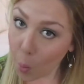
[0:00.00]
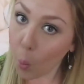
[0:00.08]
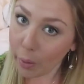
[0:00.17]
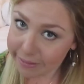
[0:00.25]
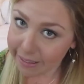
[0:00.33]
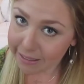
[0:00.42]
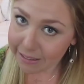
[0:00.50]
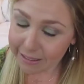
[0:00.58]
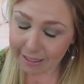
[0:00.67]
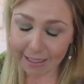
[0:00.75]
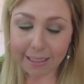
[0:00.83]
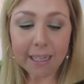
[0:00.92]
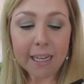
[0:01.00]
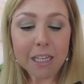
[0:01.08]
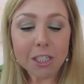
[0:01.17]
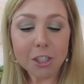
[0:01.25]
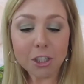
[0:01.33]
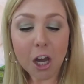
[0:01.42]
$199.
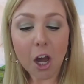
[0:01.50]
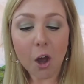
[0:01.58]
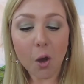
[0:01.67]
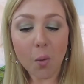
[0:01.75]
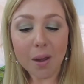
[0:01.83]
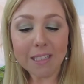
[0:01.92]
So